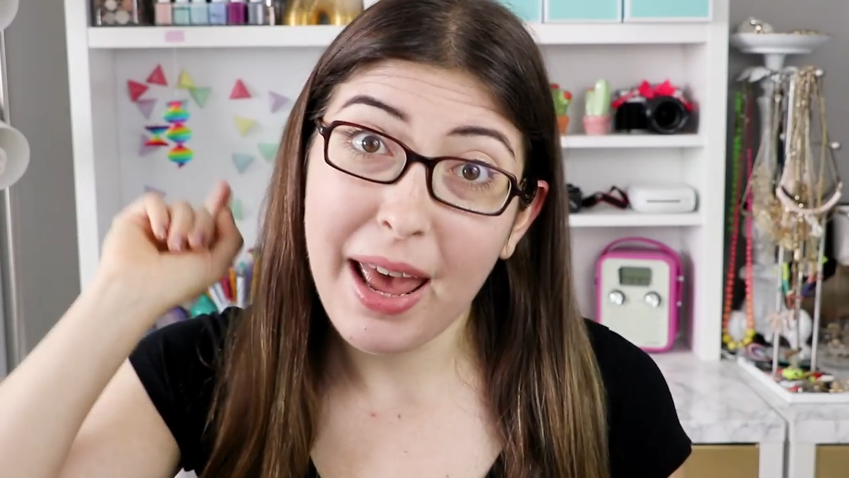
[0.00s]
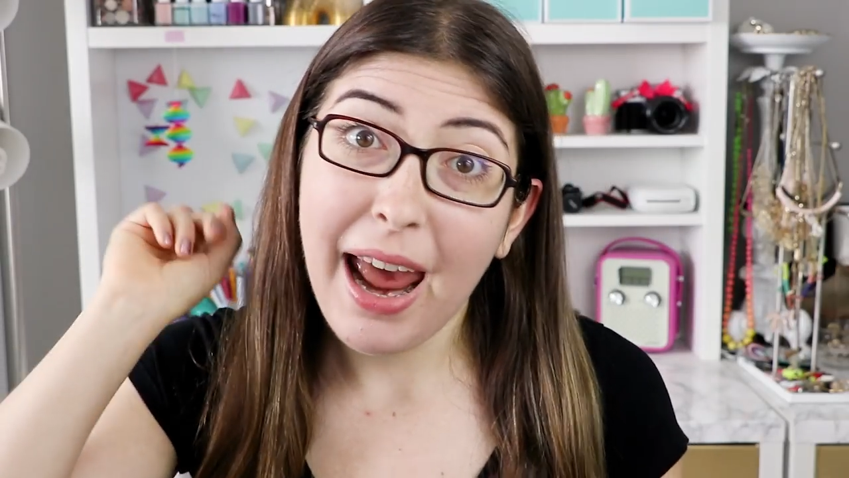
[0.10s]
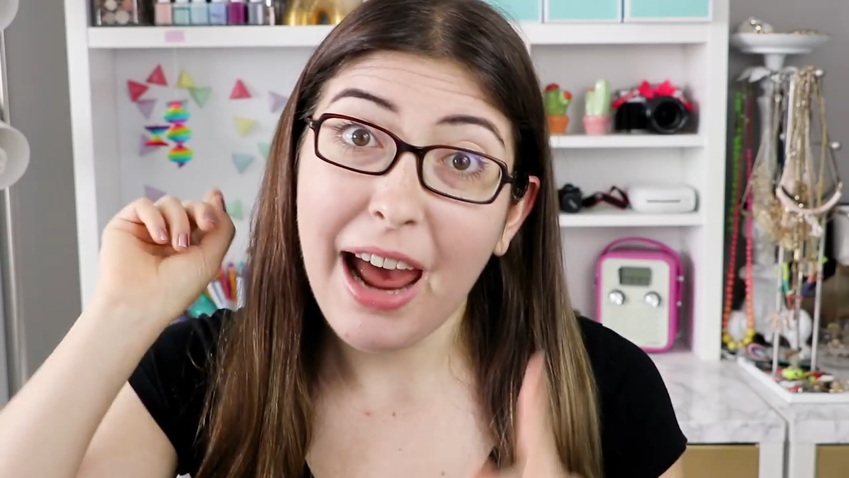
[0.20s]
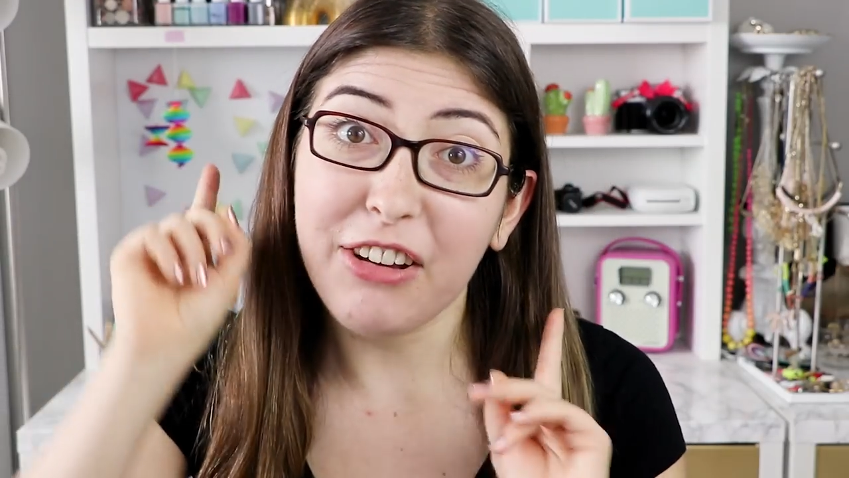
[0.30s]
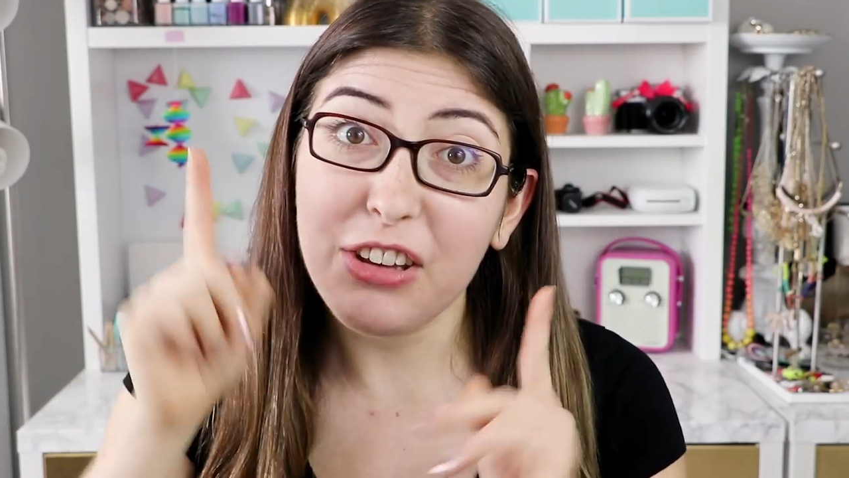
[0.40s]

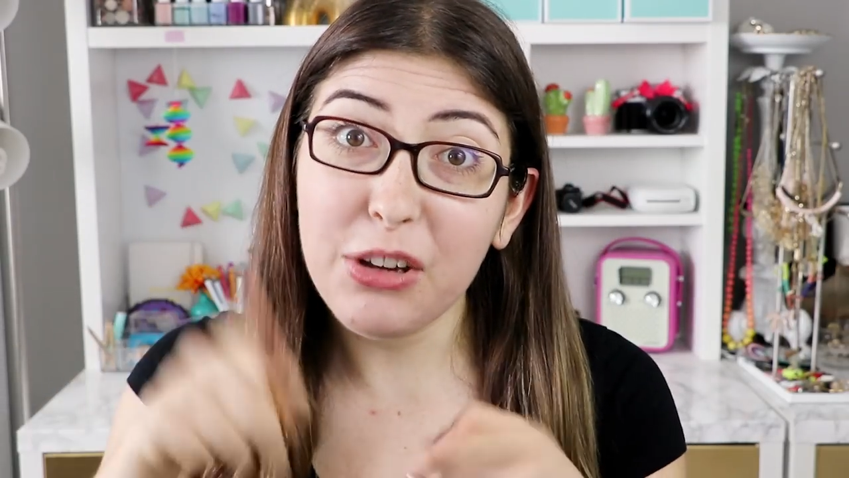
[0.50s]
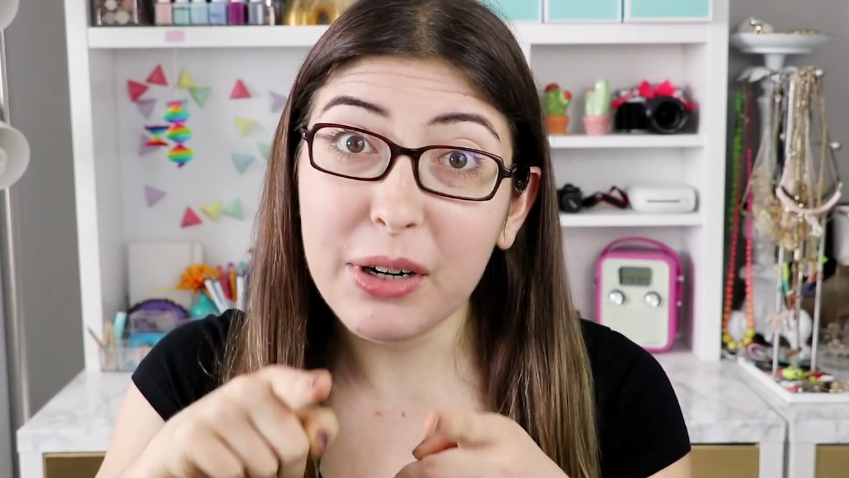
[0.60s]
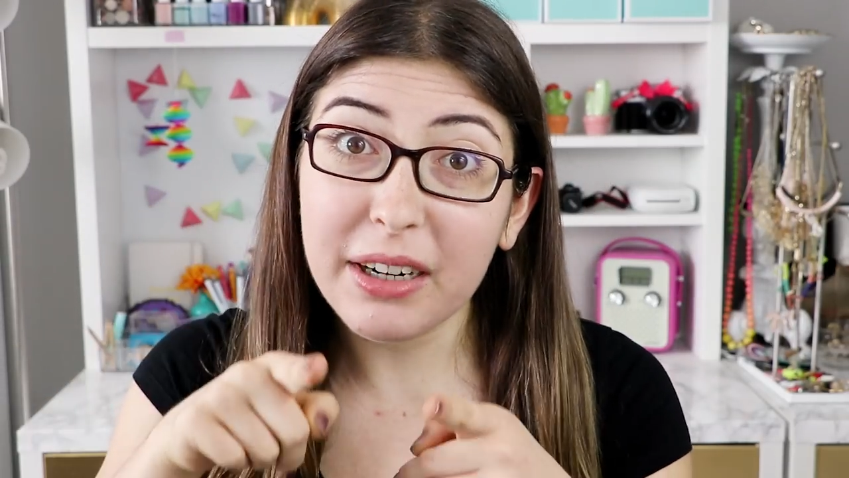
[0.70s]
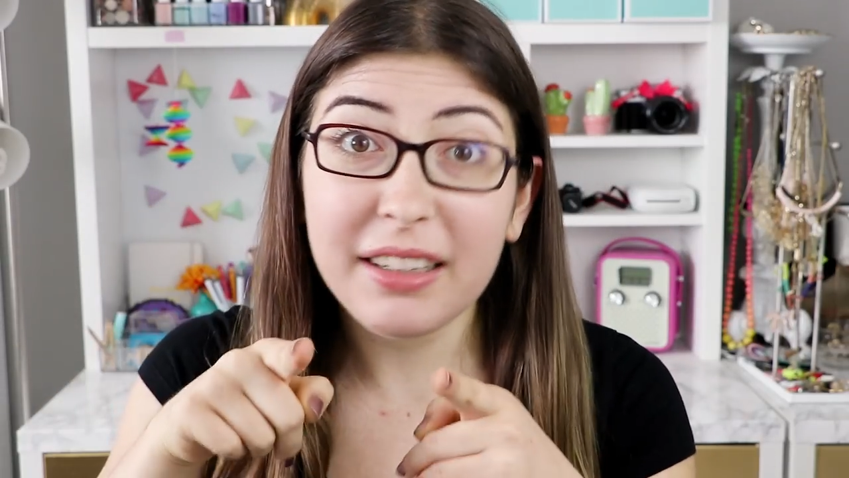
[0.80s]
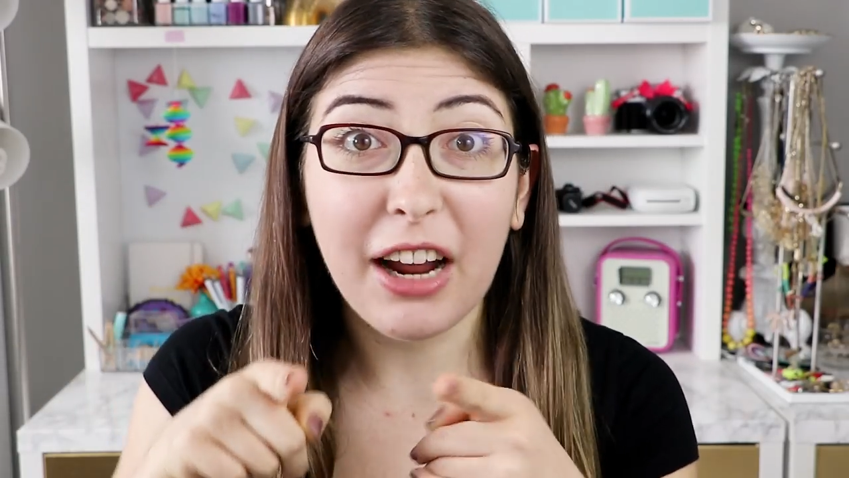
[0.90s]
how
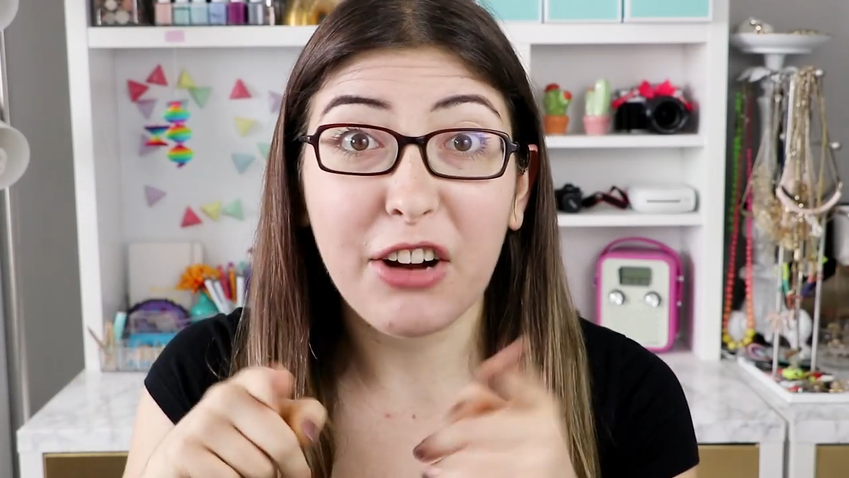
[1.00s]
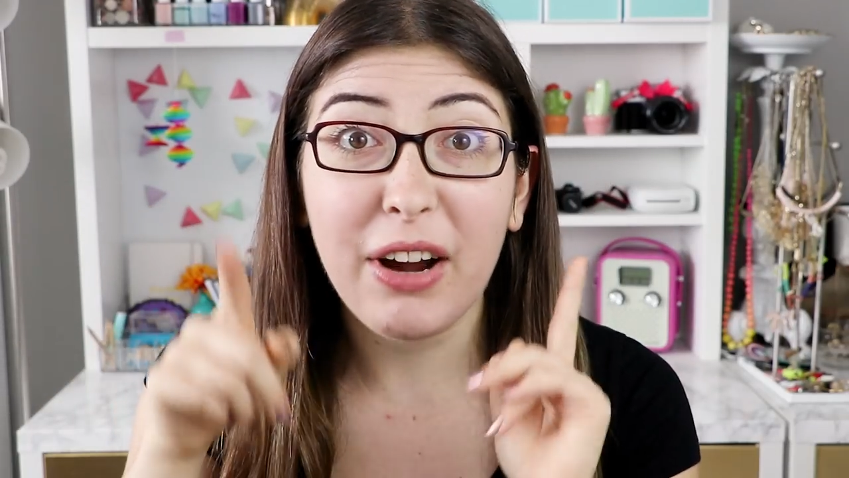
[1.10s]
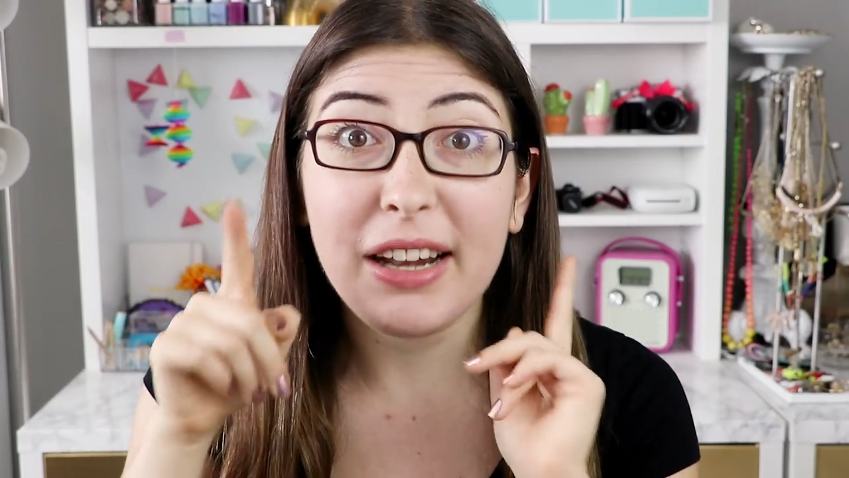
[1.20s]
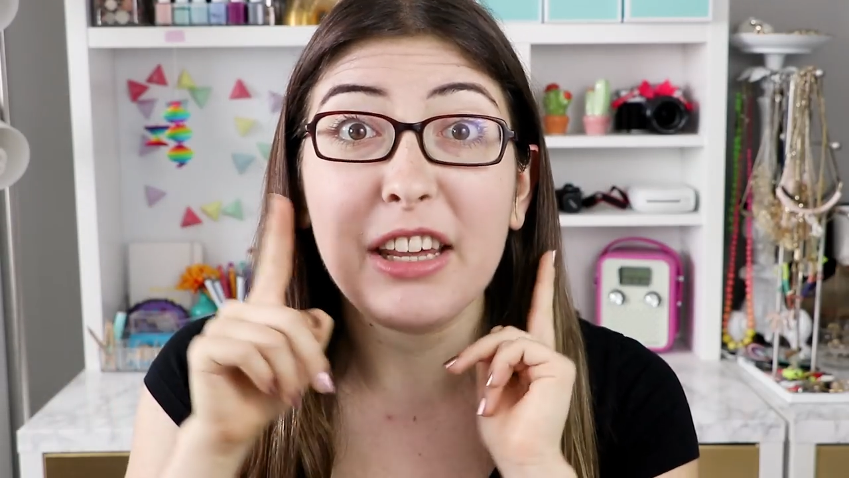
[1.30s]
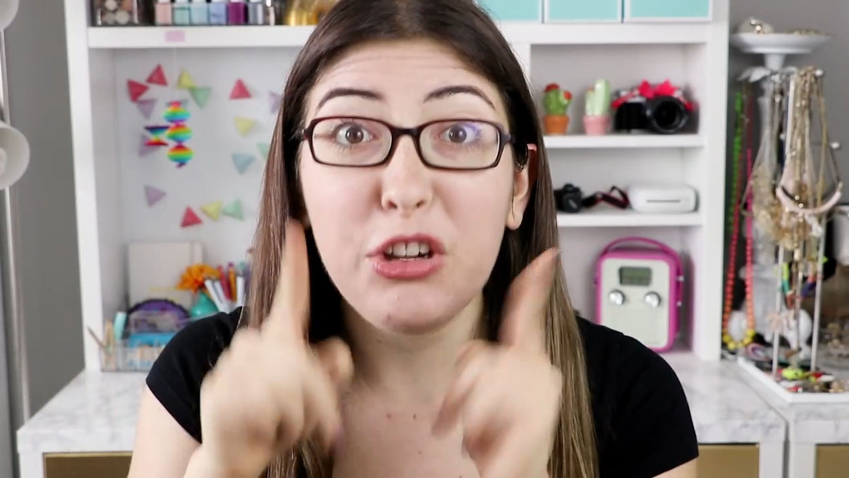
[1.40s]
you're decorating